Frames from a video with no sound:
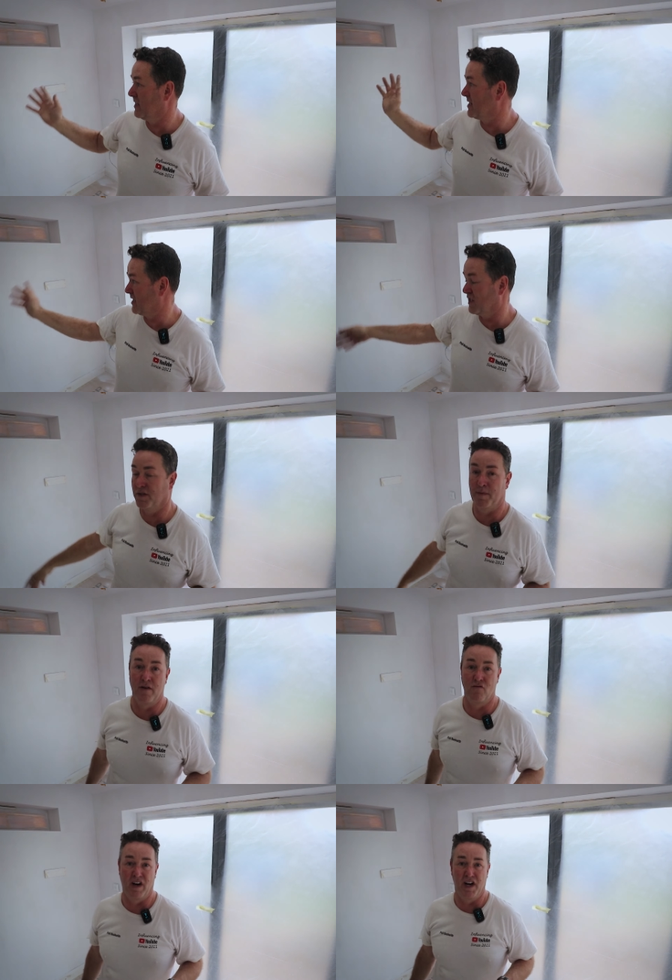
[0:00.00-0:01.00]
It's actually
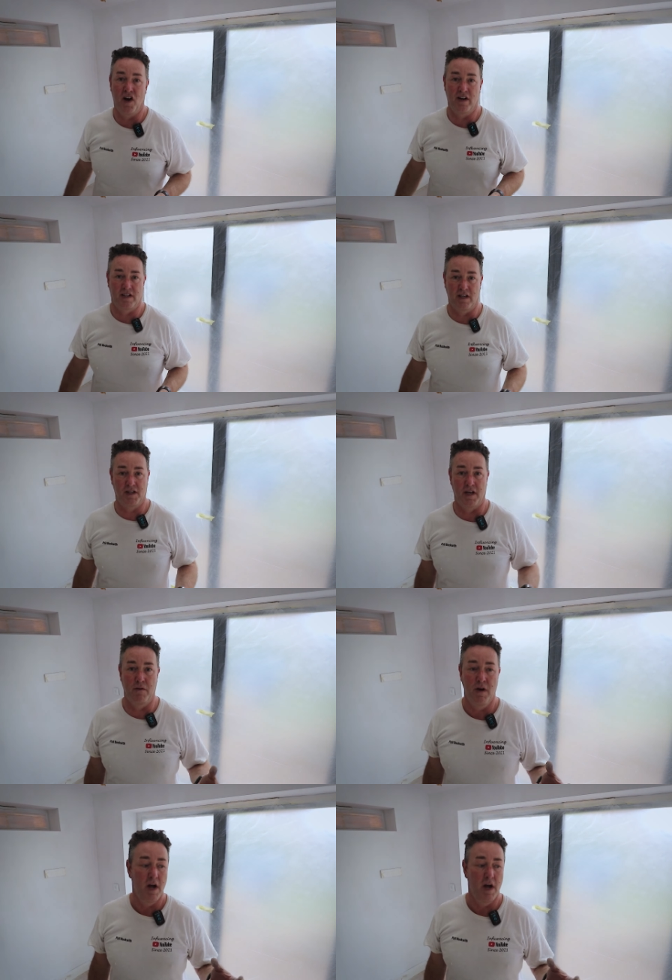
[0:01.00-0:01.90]
sprayed really nicely. So